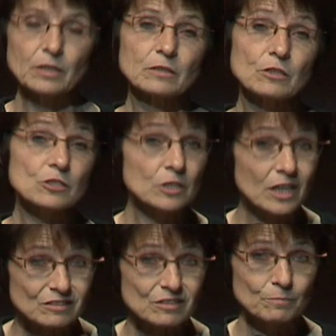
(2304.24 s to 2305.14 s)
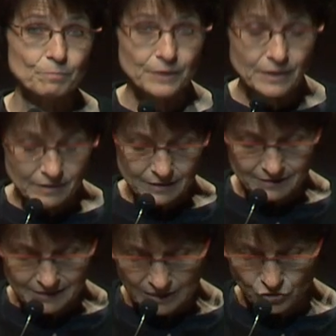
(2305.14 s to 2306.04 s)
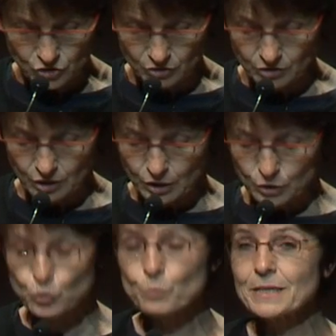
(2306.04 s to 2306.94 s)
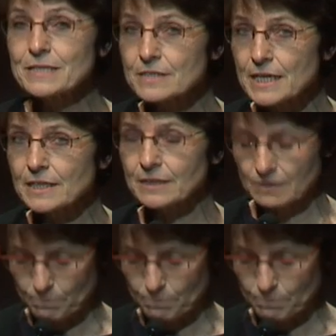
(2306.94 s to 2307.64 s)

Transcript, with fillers: does not pay attention to maintaining the